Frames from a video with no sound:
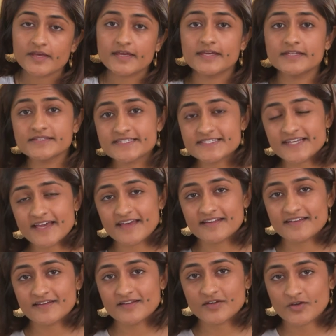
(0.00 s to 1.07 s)

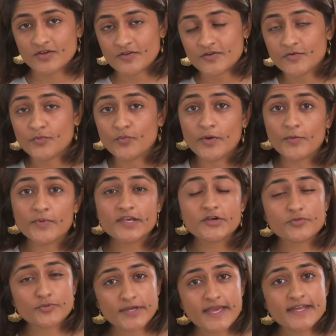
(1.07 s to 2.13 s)
Instead, when we
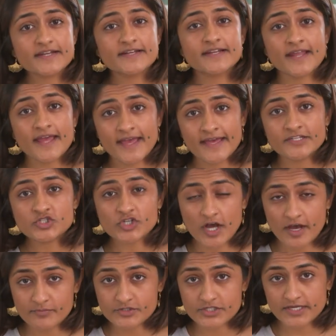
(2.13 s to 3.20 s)
created an edge
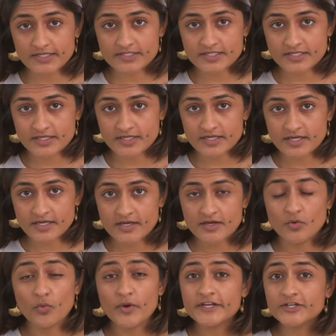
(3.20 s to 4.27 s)
object,
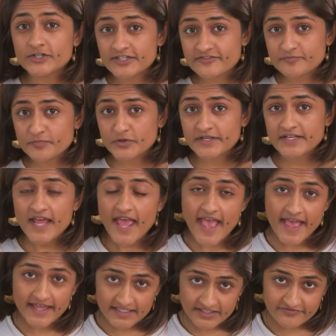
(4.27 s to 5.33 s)
we could have put
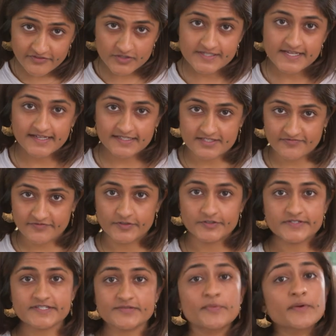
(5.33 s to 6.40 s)
any vertex
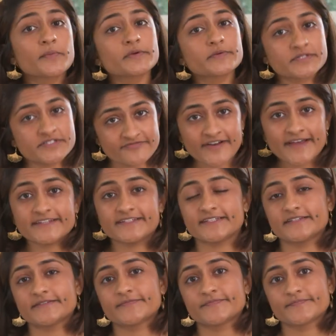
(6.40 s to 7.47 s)
first when we were defining
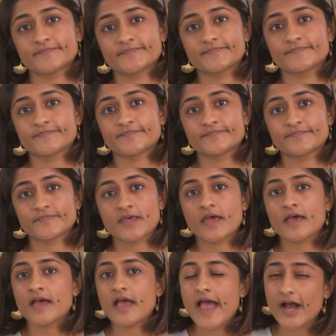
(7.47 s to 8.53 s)
it.
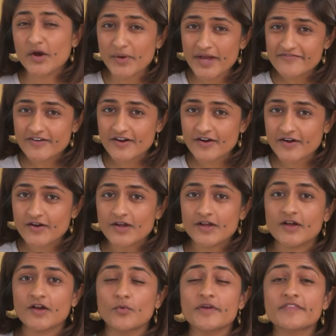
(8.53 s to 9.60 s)
However,
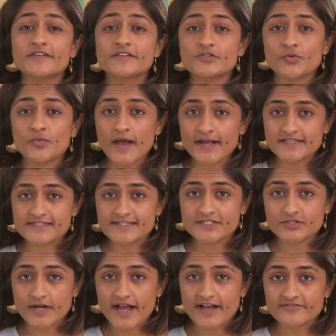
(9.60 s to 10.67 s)
with a directed
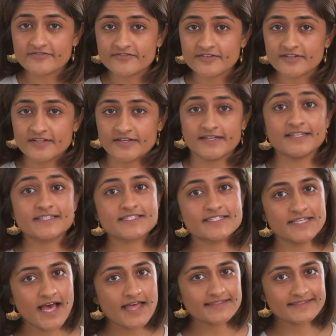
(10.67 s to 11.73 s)
graph, it's
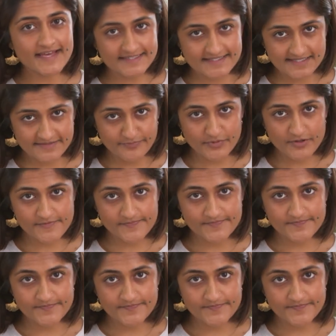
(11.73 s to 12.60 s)
not that simple.